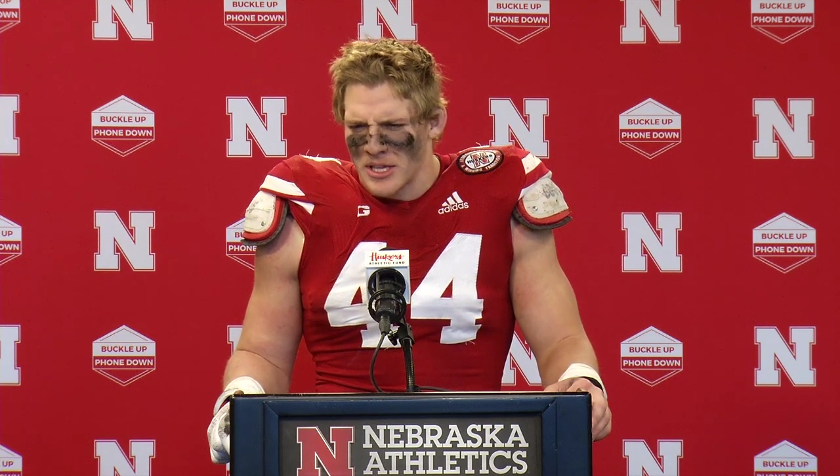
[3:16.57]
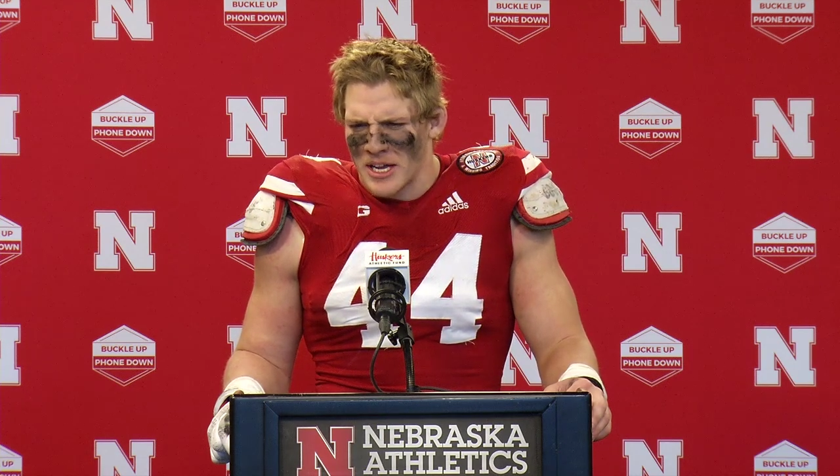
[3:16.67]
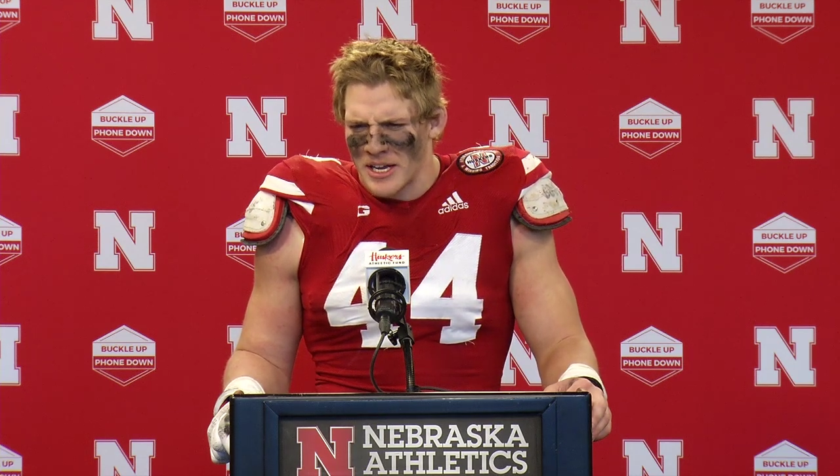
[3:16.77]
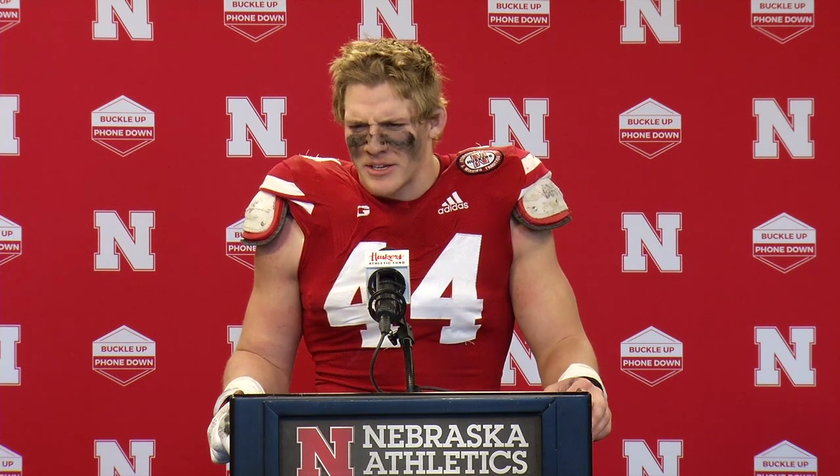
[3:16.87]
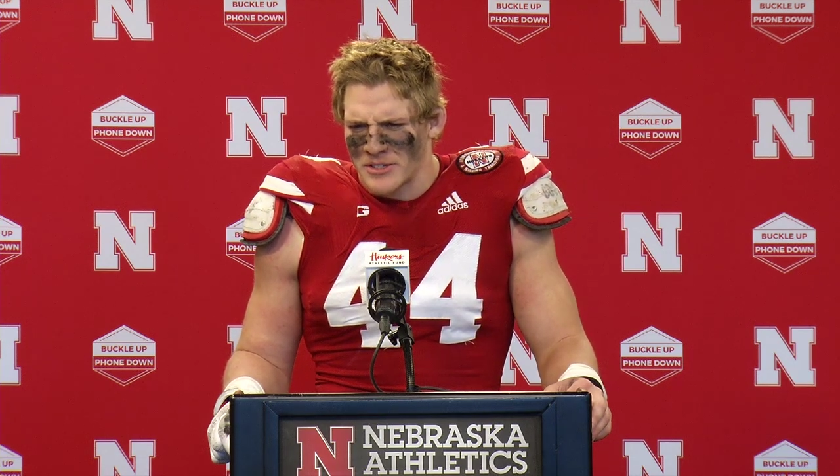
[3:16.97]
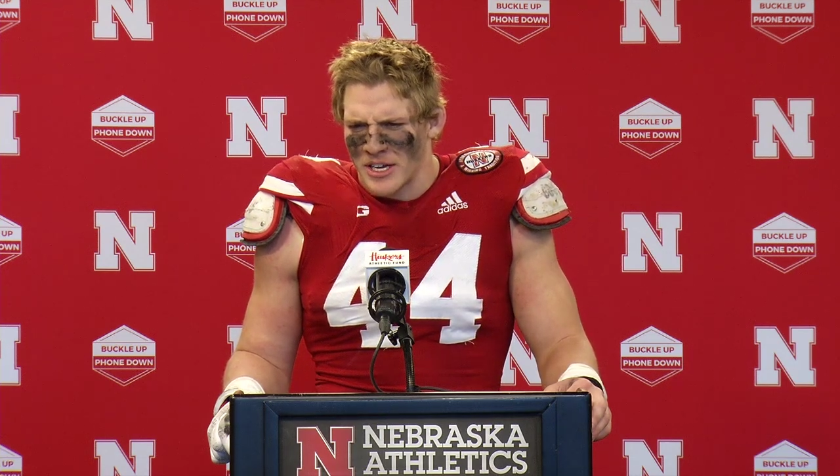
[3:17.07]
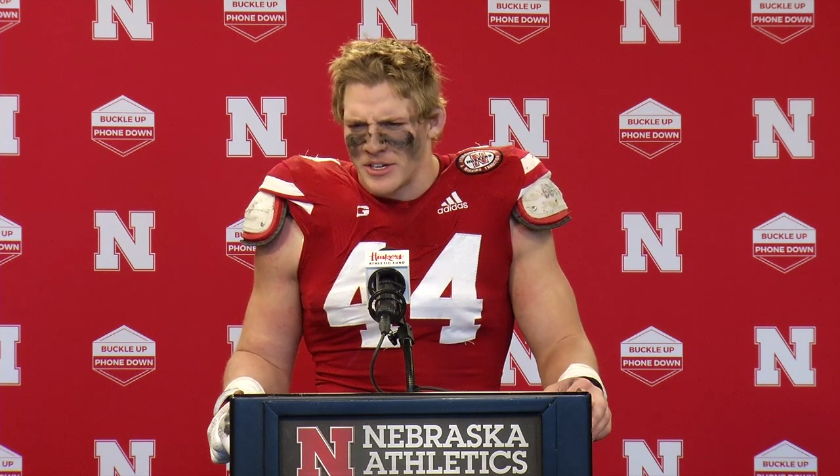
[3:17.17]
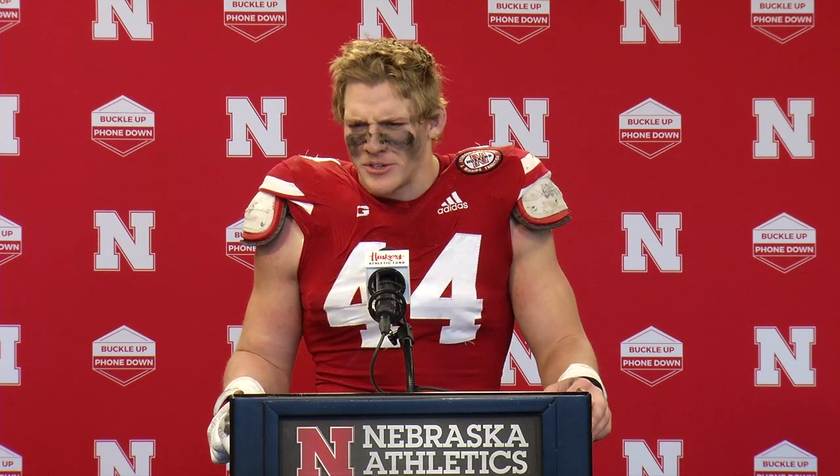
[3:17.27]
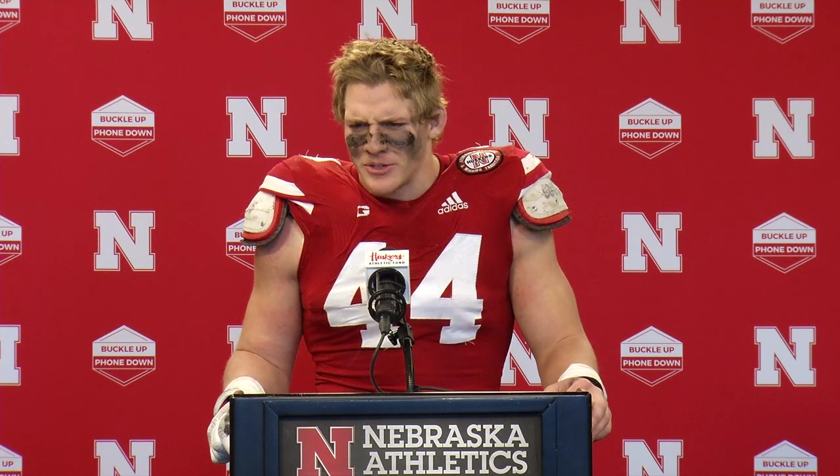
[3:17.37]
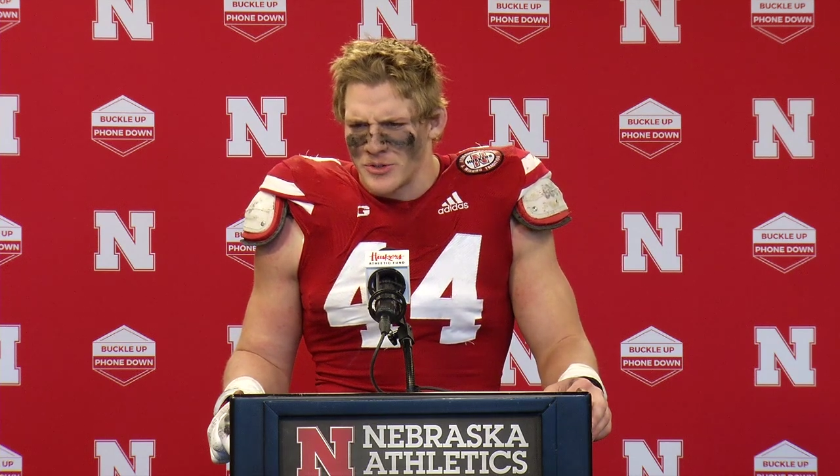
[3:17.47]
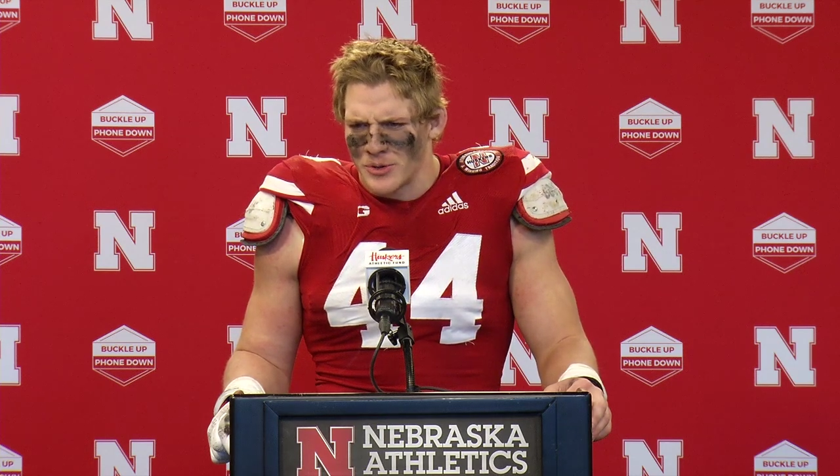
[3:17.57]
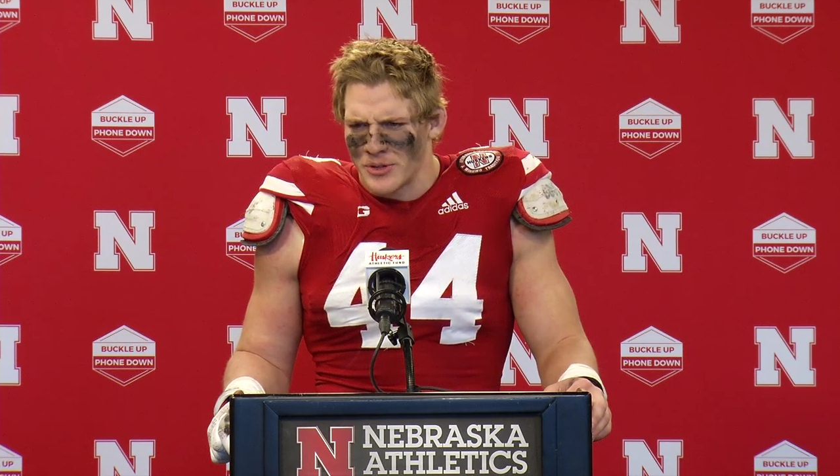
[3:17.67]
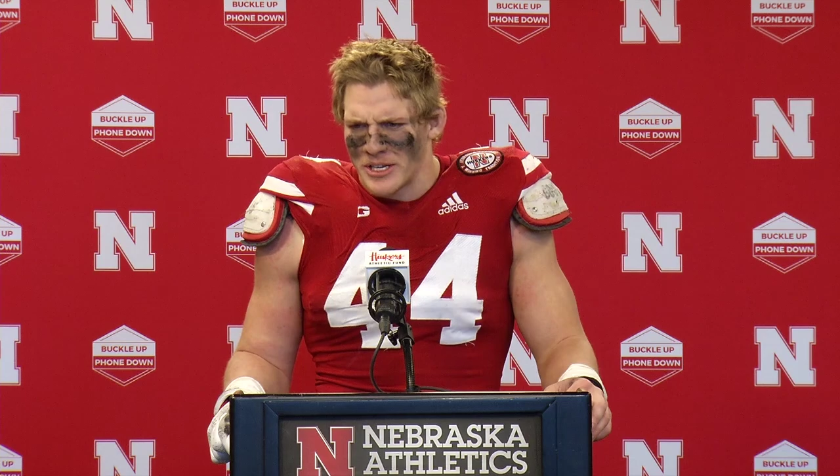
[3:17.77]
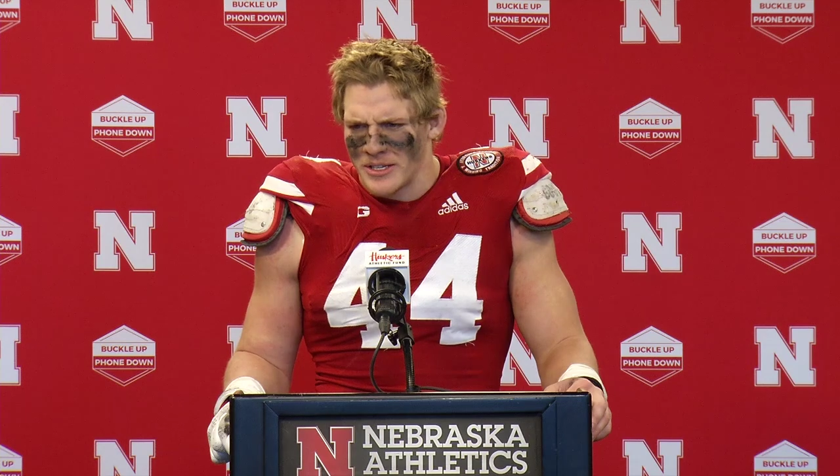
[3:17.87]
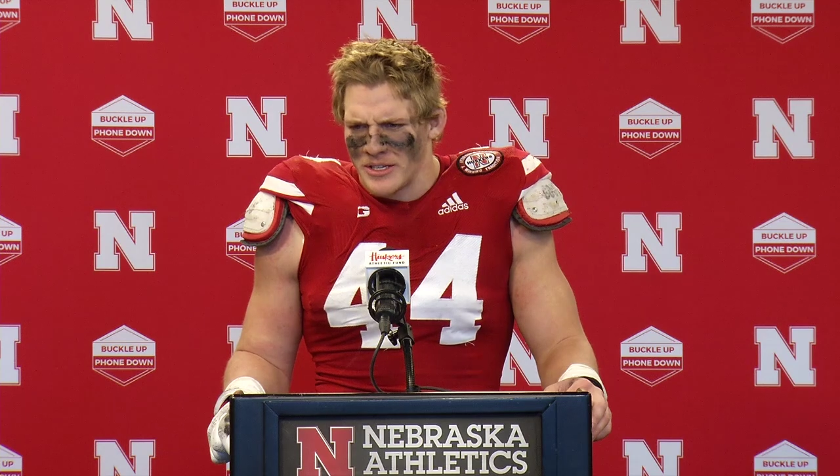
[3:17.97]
lot outside of your control that